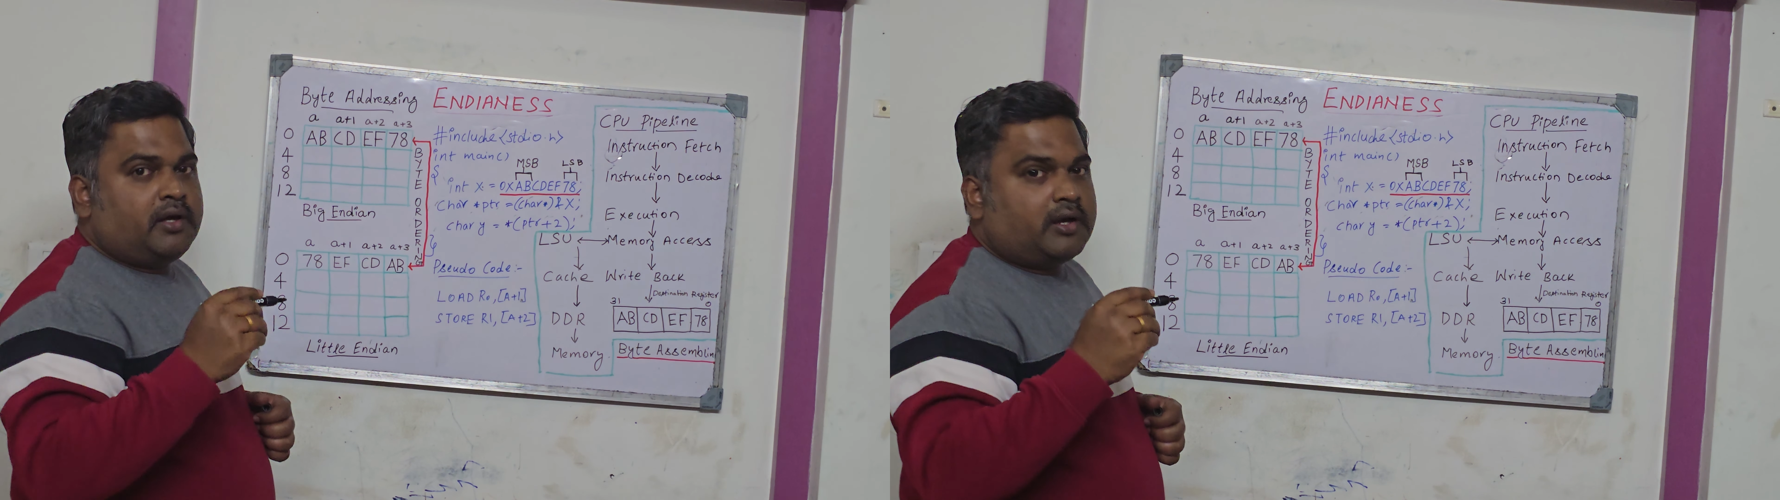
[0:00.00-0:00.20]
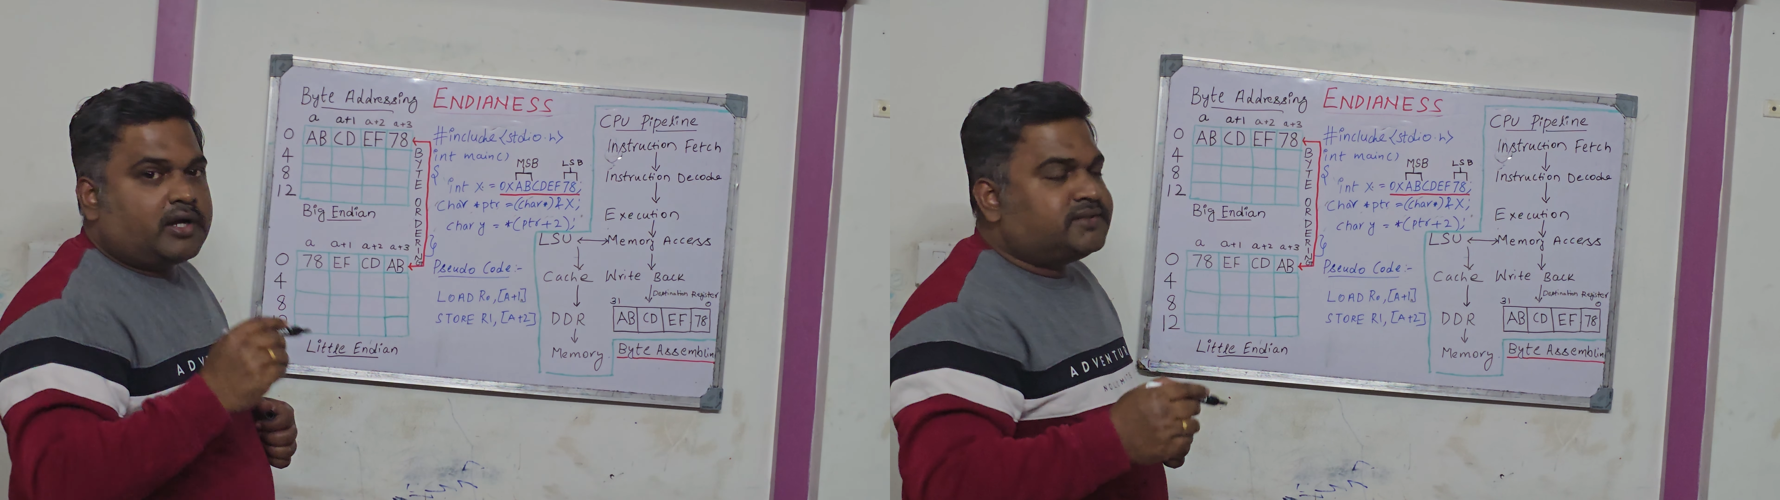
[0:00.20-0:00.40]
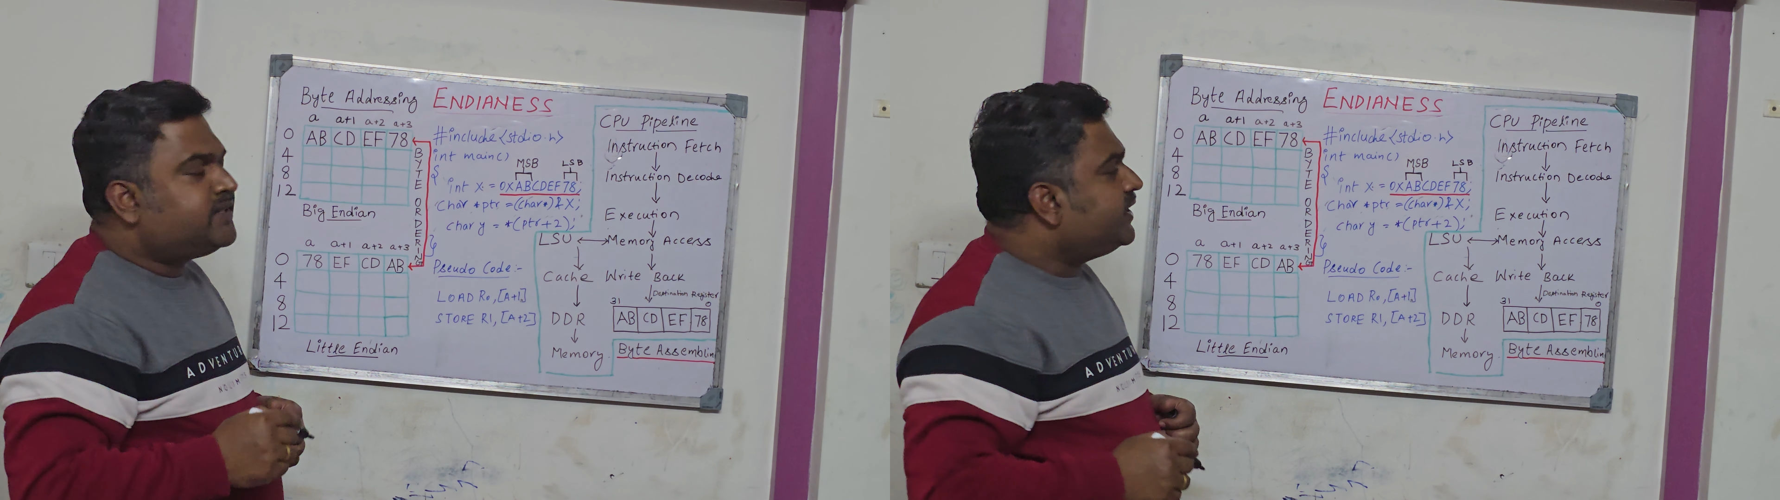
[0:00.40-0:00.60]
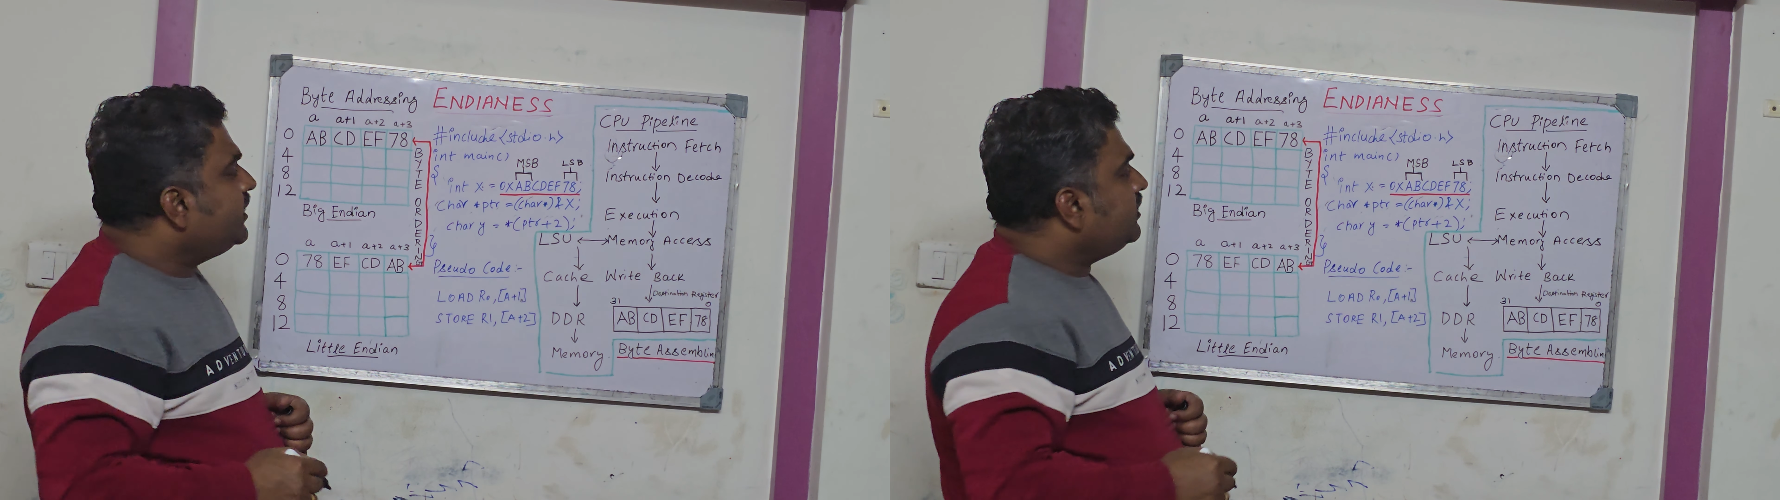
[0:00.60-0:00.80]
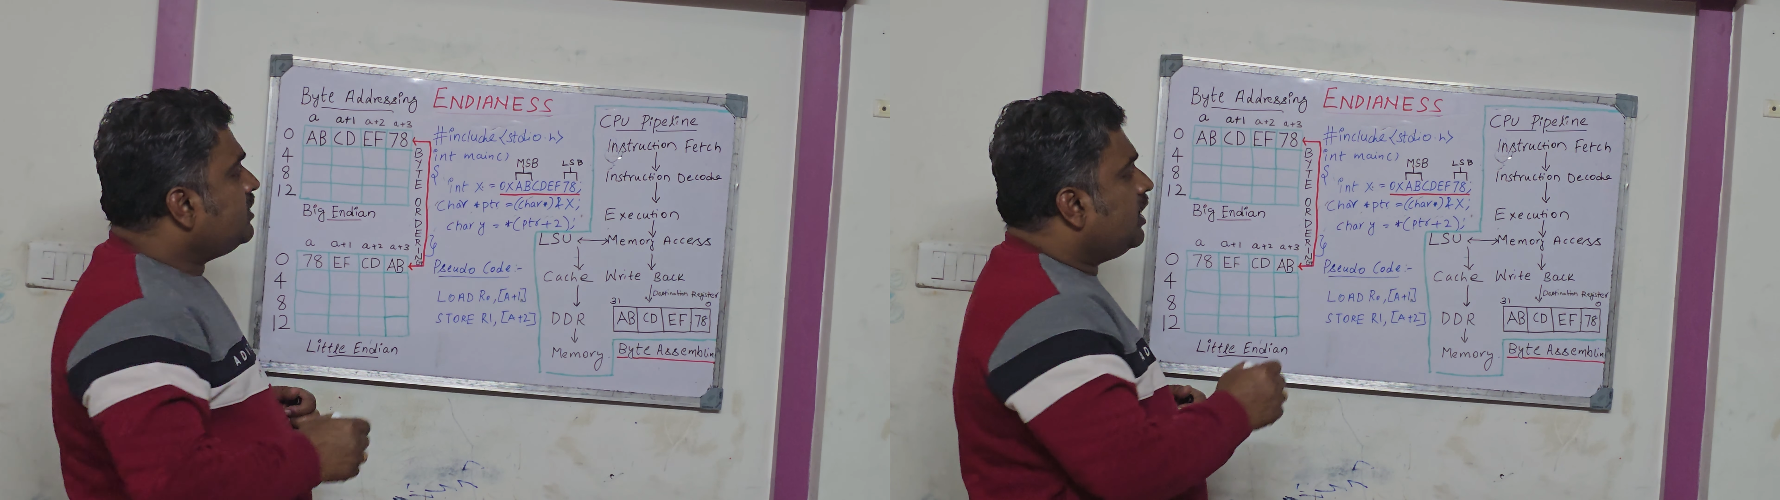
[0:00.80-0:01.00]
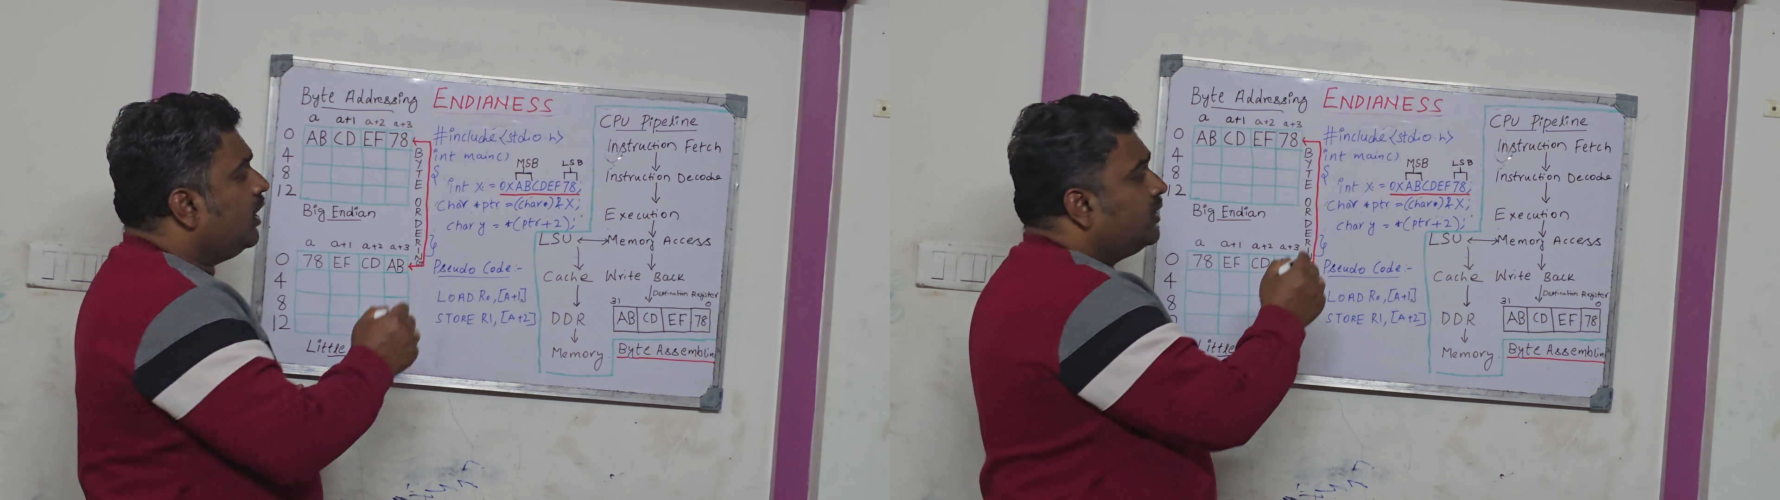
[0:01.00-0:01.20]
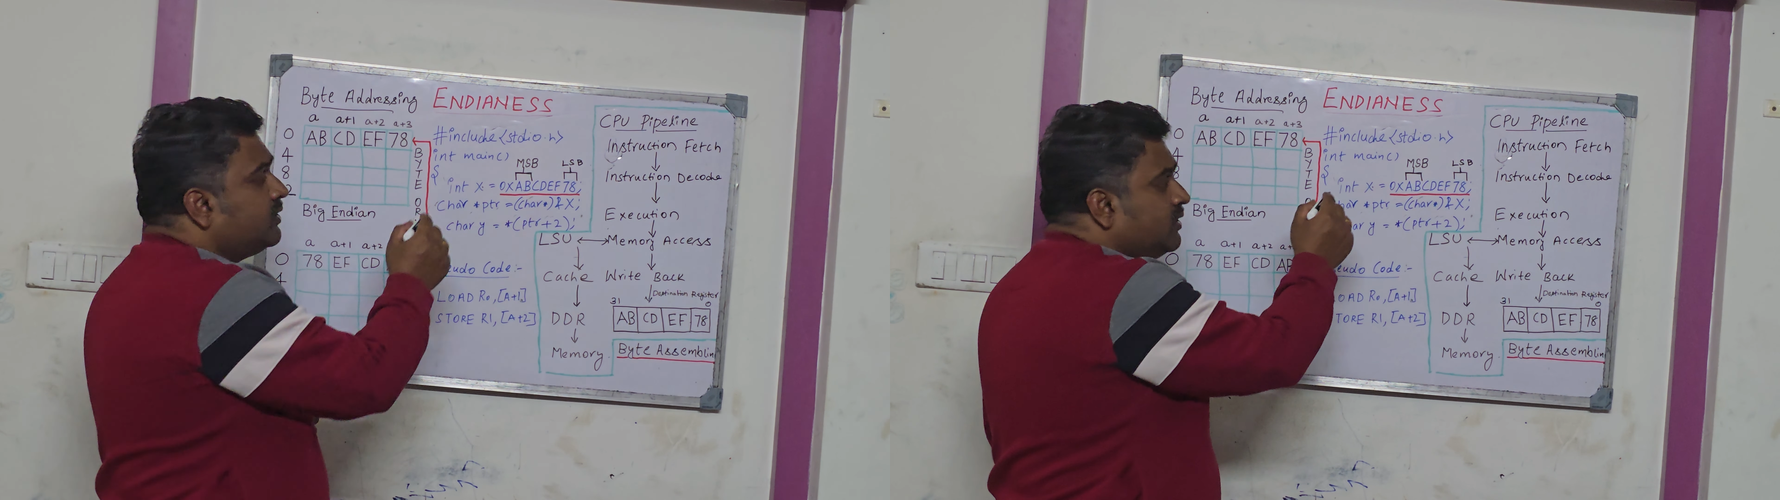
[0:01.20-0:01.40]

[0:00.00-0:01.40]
Considering a